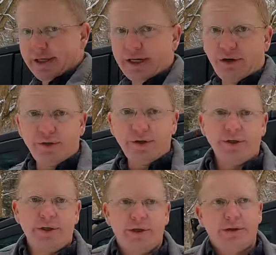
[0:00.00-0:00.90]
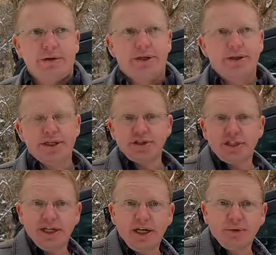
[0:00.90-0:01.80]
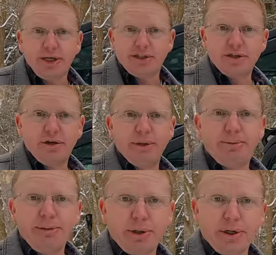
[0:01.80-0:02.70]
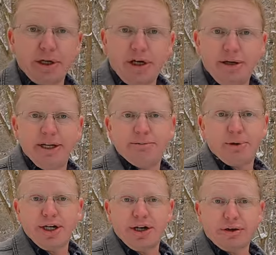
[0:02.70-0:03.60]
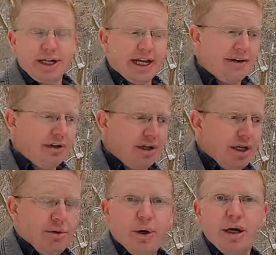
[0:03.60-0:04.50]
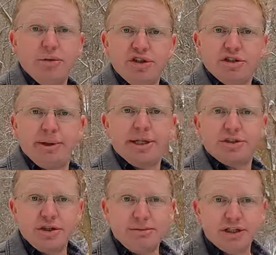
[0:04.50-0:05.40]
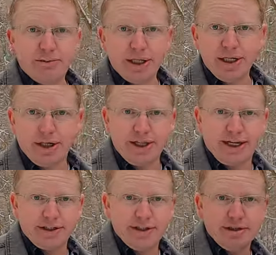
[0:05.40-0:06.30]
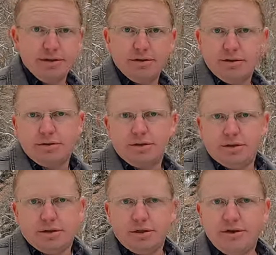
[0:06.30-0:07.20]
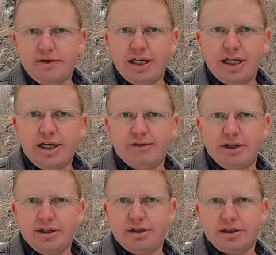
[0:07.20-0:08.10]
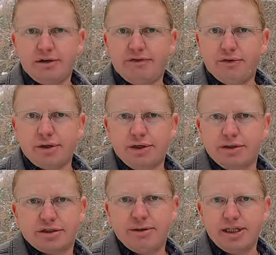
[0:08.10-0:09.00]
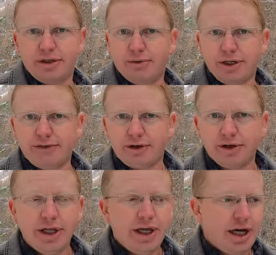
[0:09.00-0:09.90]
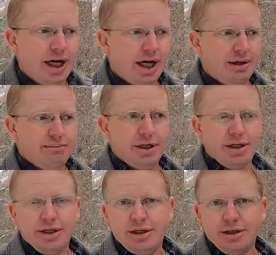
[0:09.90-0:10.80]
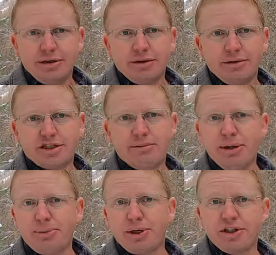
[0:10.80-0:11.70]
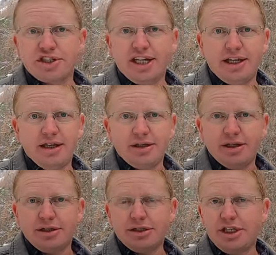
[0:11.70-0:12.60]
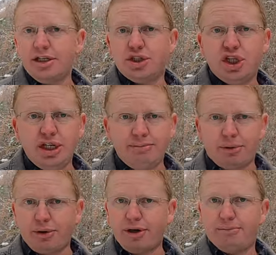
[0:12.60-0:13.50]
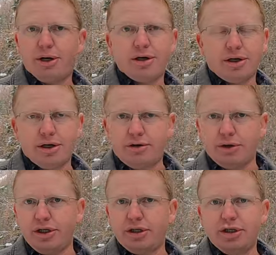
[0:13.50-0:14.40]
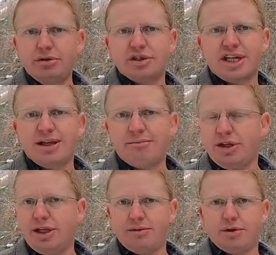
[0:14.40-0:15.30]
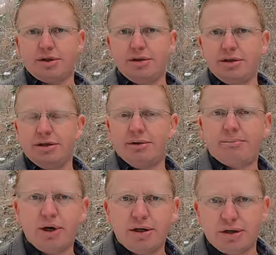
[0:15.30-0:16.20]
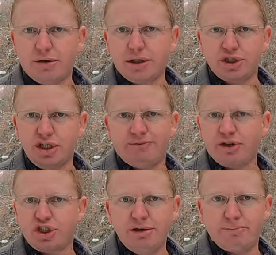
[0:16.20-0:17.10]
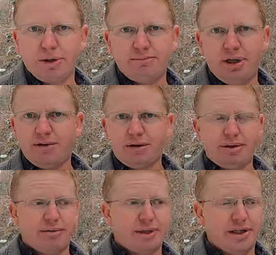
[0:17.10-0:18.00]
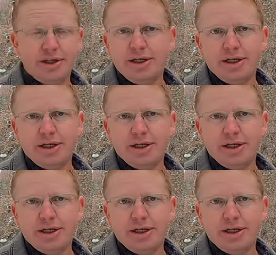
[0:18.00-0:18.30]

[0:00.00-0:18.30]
Now let's just get it out of the way. So many people are going to comment, and probably already have, why would you spend so much money on that? If you have it and you can afford it, spend it, whatever. Some people are going to say, get a Jeep or a Bronco, or you could do the same thing with a Bronco or a Jeep for cheaper, blah, blah, blah, blah, blah.